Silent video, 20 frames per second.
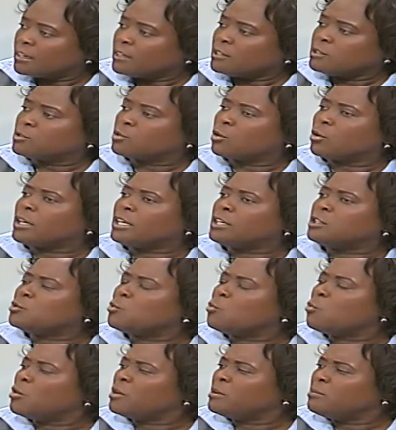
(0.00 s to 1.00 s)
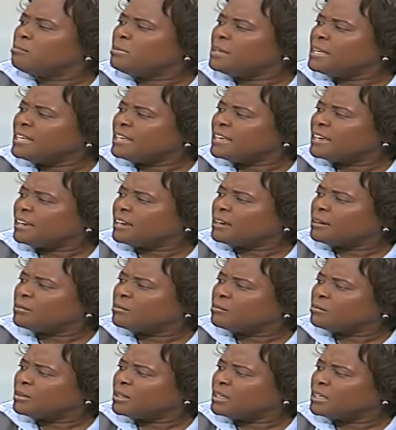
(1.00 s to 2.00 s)
So it would be
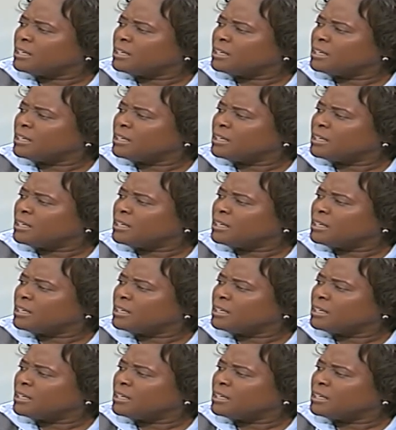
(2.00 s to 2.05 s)
um,